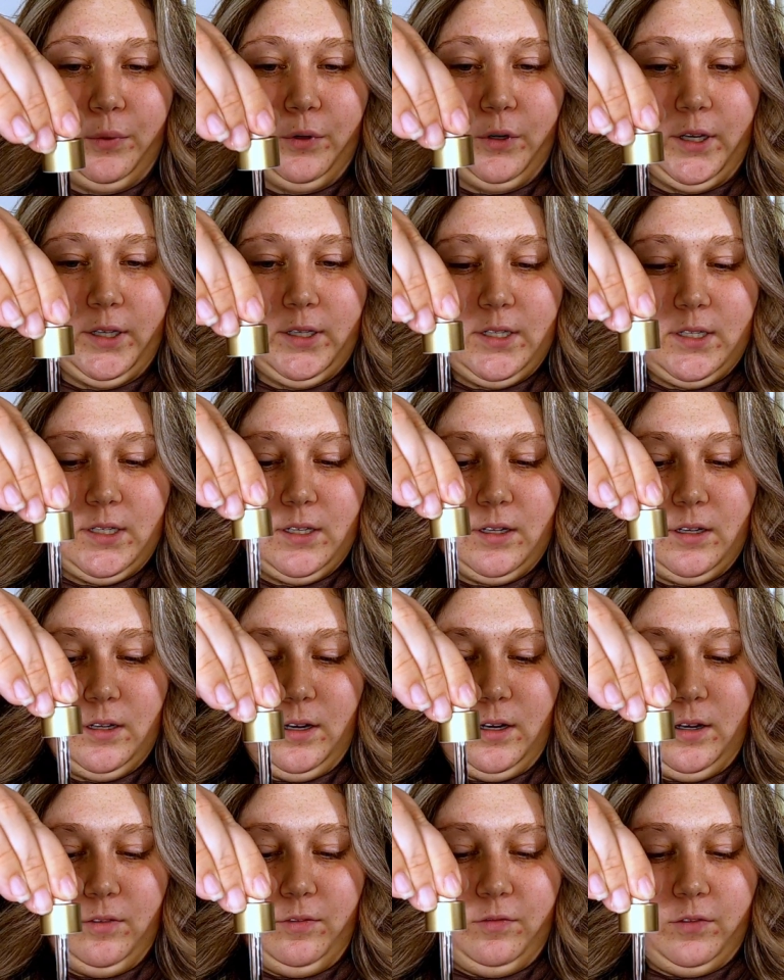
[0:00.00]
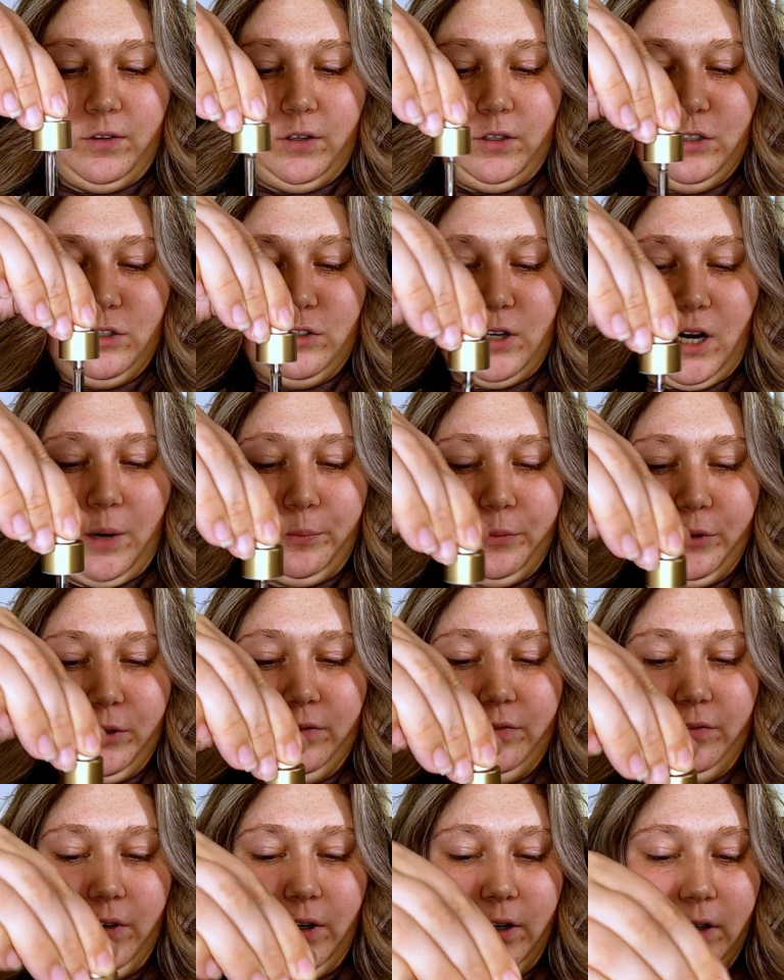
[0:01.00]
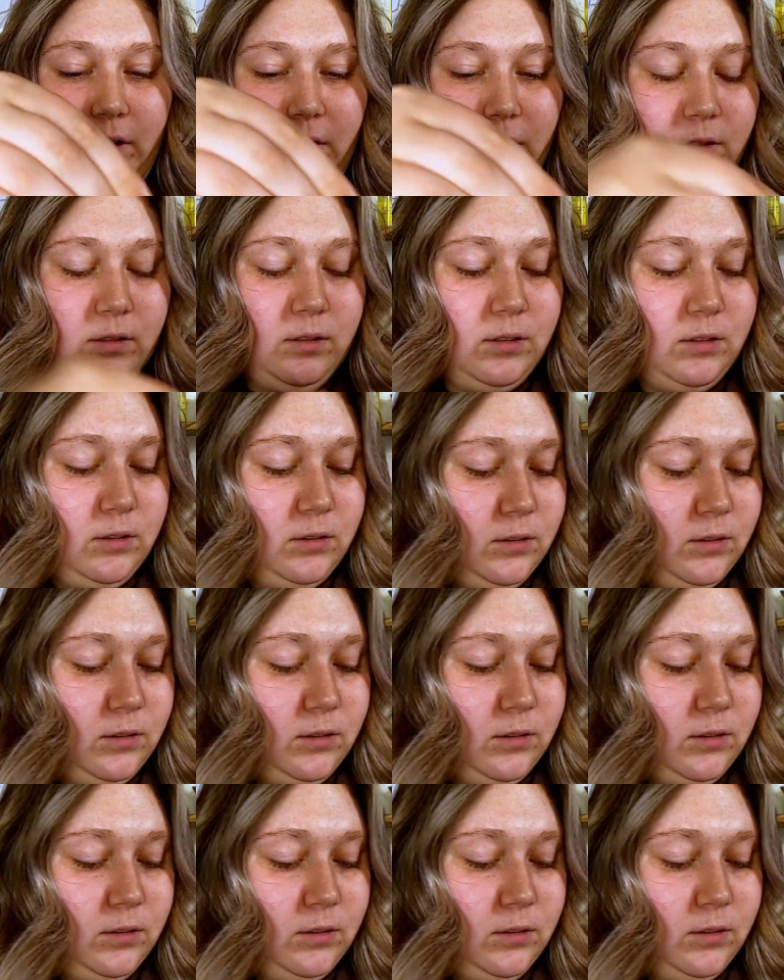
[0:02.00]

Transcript: put a full dropper full,